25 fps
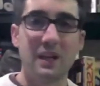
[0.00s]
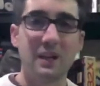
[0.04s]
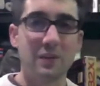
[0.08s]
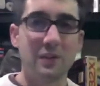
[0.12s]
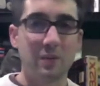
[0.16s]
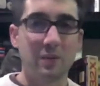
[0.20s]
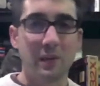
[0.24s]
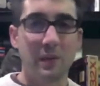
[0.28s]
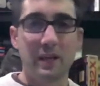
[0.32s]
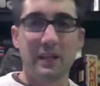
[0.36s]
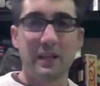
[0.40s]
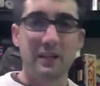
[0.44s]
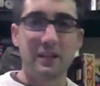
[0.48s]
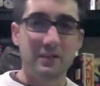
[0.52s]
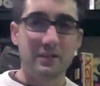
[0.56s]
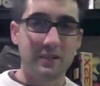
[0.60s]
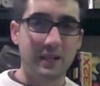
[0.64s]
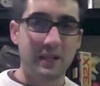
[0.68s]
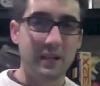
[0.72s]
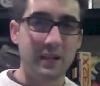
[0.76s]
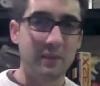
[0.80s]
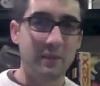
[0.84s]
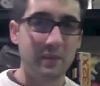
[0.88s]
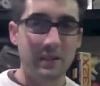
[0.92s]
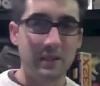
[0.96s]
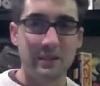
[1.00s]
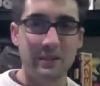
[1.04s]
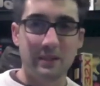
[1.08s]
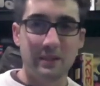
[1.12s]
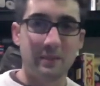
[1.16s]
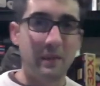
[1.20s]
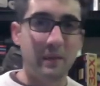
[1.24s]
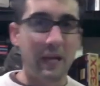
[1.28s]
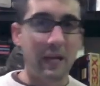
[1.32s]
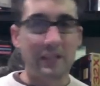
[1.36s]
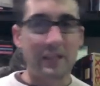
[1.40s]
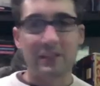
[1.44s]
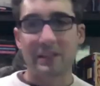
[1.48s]
the way it kills enemies, the
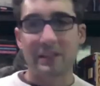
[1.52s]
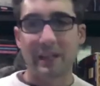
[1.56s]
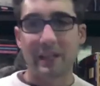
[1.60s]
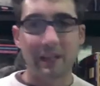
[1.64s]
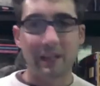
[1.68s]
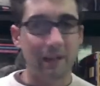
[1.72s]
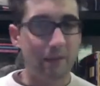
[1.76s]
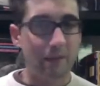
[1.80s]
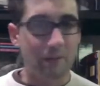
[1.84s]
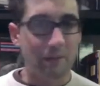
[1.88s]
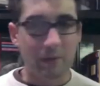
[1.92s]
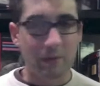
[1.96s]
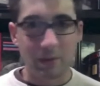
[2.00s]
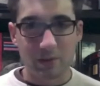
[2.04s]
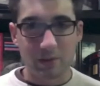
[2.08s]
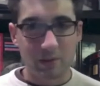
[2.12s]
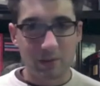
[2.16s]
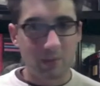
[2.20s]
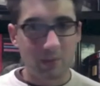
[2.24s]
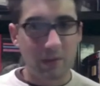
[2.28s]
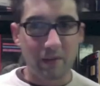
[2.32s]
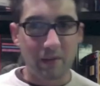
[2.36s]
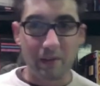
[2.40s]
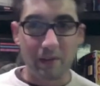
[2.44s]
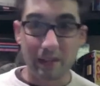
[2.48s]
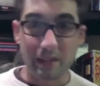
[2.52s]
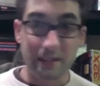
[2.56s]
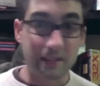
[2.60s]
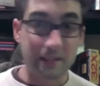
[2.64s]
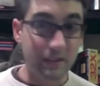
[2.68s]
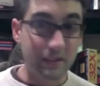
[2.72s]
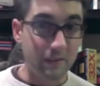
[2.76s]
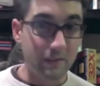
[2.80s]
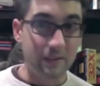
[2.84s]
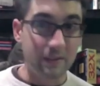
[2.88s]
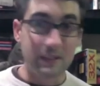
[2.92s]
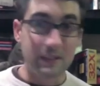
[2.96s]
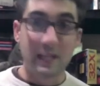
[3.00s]
magic that he throws, or whatever that
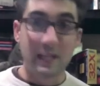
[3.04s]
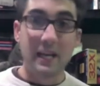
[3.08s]
stuff is.